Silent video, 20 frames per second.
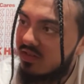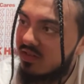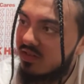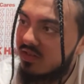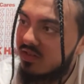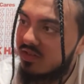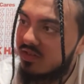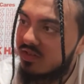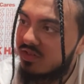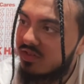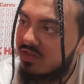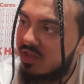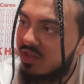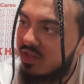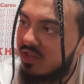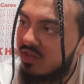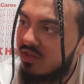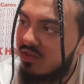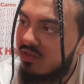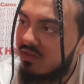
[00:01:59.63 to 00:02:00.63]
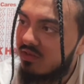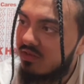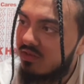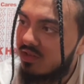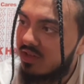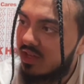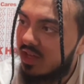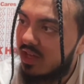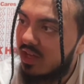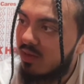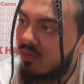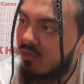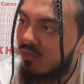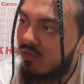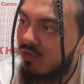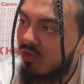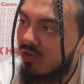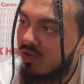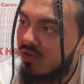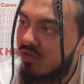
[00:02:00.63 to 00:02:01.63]
Sail Game
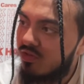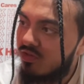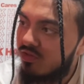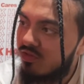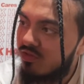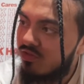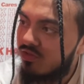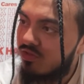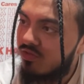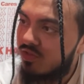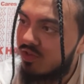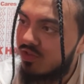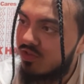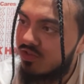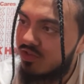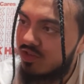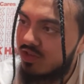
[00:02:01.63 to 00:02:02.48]
Royal University